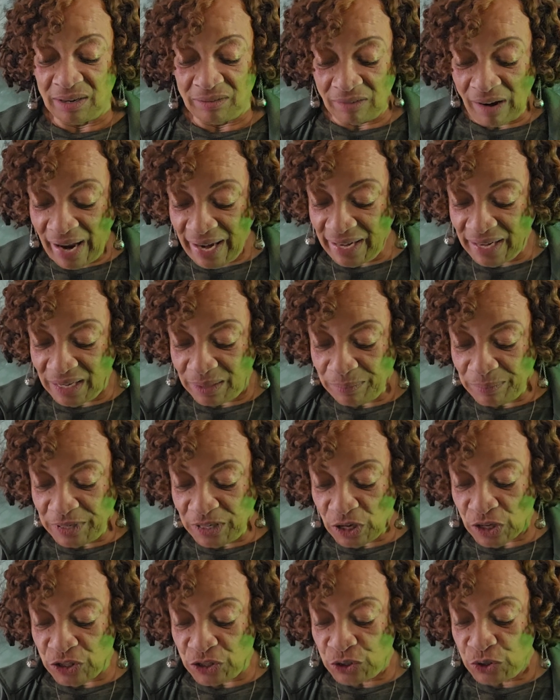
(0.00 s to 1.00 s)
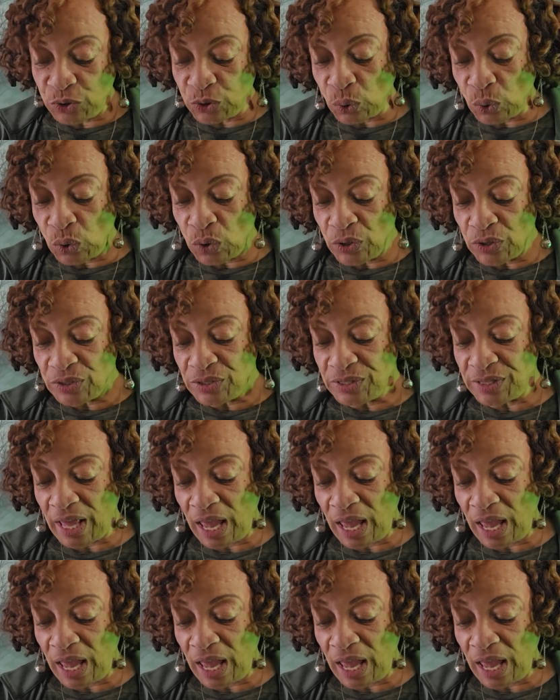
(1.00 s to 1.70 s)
Right, because doors